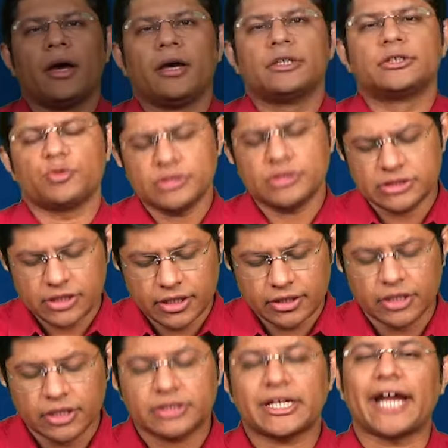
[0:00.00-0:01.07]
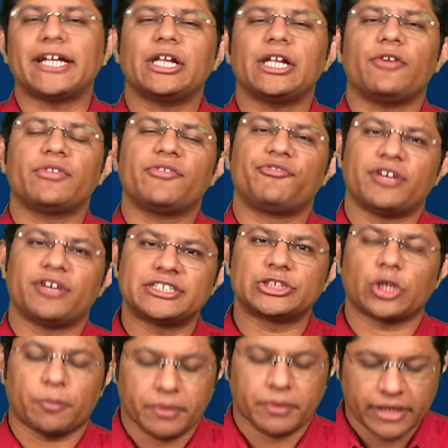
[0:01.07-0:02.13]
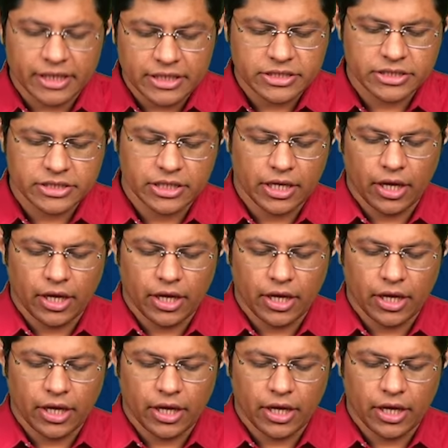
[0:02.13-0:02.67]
Students, the title of the first topic is